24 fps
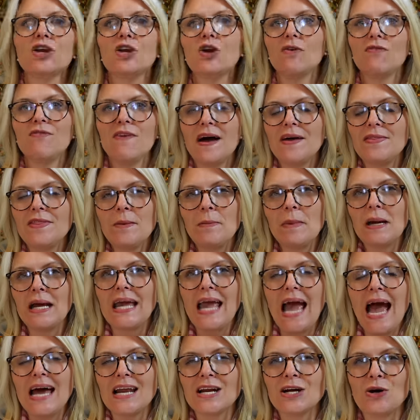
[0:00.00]
You'll find them in
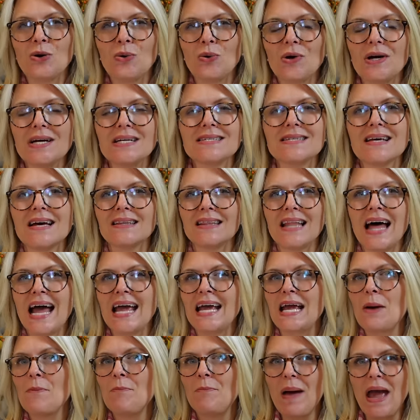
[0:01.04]
categories
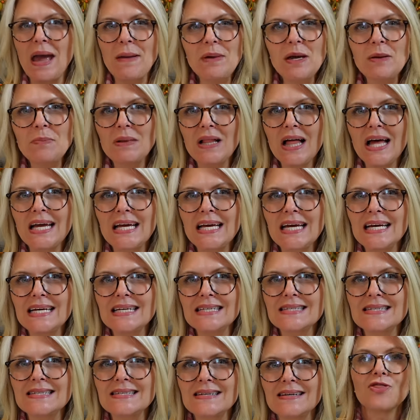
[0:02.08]
like baby
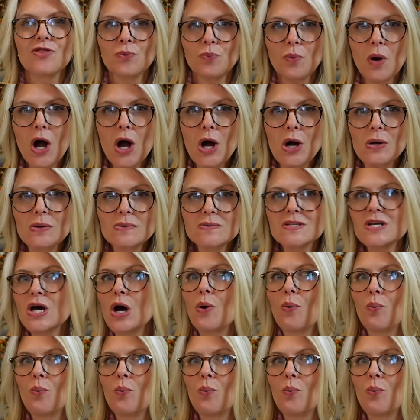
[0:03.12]
blankets, throws,